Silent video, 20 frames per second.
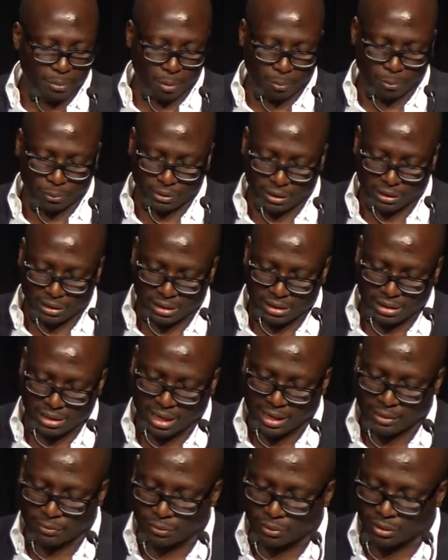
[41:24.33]
up with the
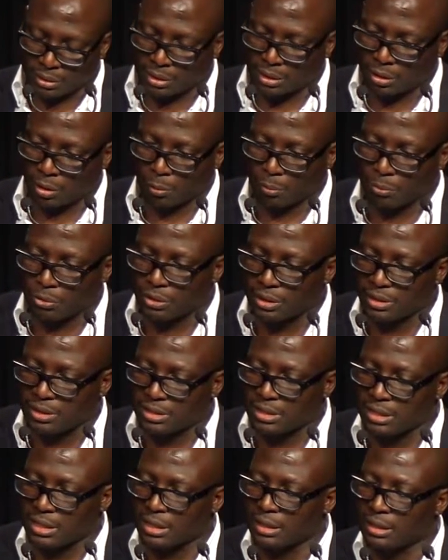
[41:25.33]
design with the
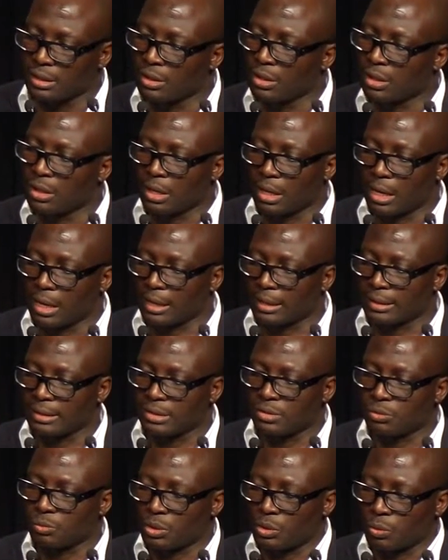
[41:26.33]
community,
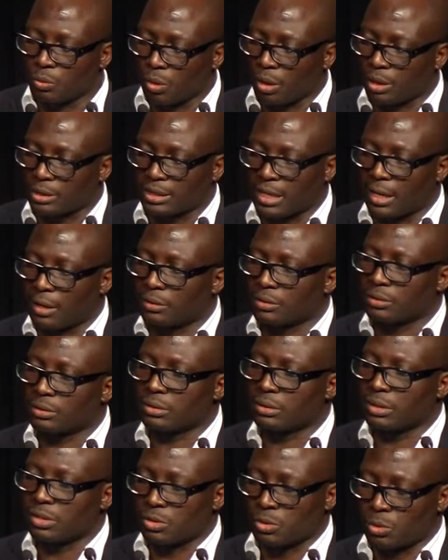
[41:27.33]
and we worked
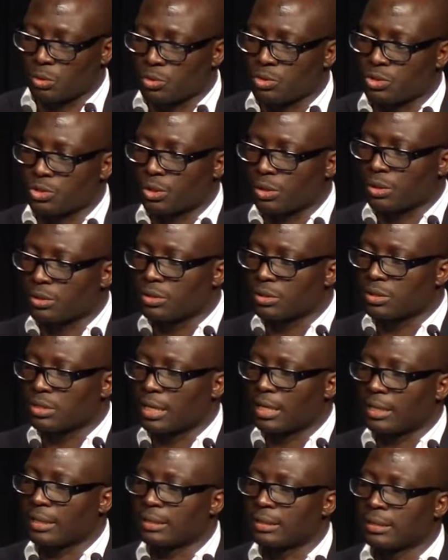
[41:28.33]
out the solutions,
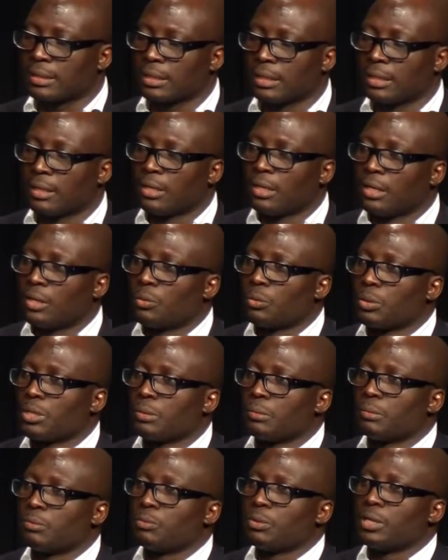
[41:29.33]
and
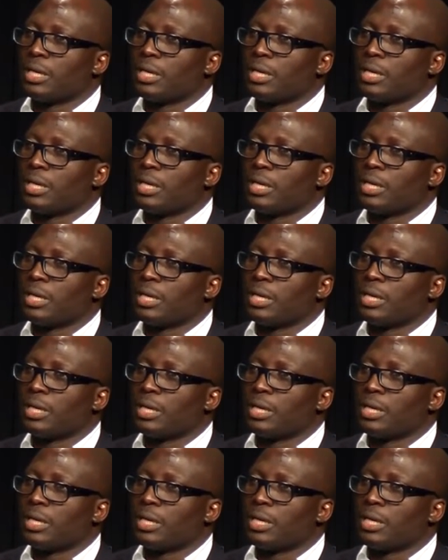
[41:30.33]
I